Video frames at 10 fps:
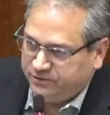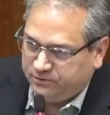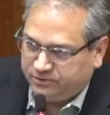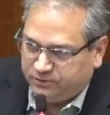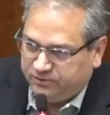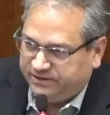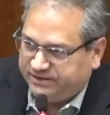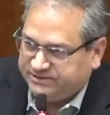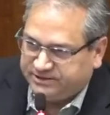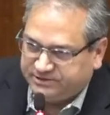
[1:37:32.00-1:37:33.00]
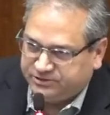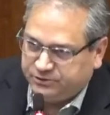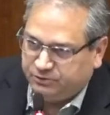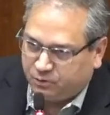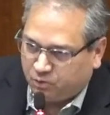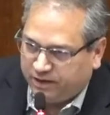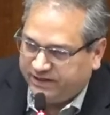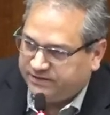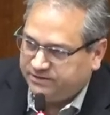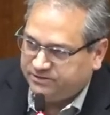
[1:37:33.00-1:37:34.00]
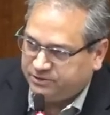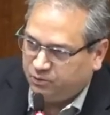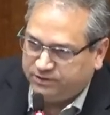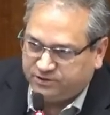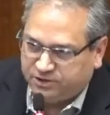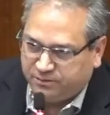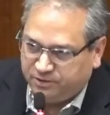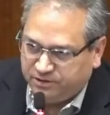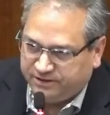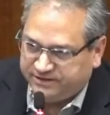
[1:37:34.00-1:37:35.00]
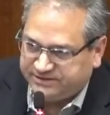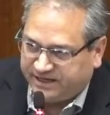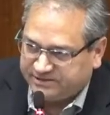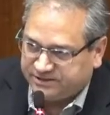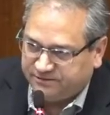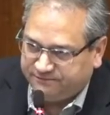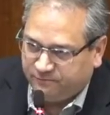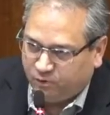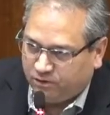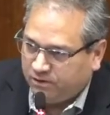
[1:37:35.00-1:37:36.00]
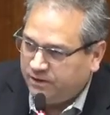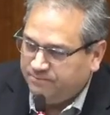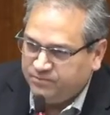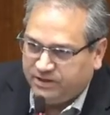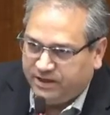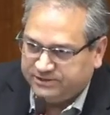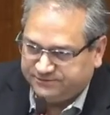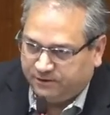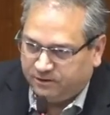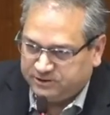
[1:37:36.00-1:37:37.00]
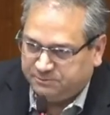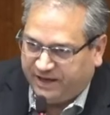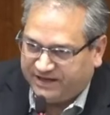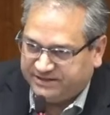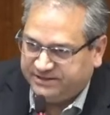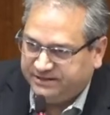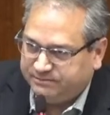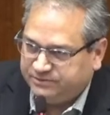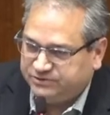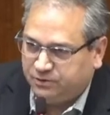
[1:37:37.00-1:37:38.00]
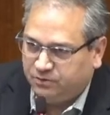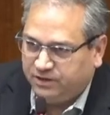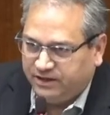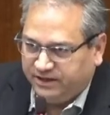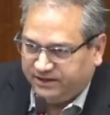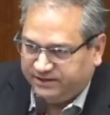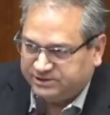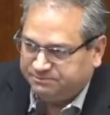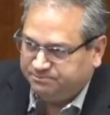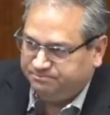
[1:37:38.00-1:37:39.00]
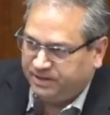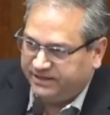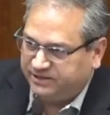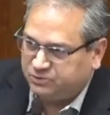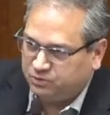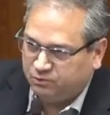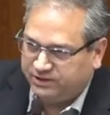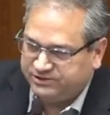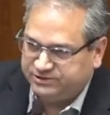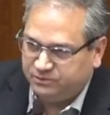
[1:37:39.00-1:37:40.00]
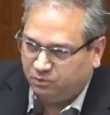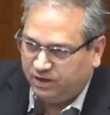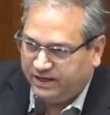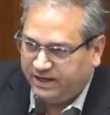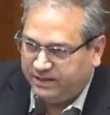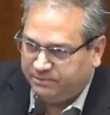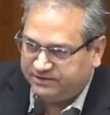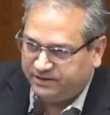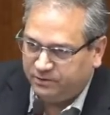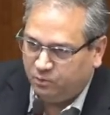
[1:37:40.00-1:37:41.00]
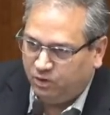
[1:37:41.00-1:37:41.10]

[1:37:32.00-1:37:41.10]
if we do this, let's do it right to what the community is asking for as far as PAC teams. So that's, I guess, question 1A, but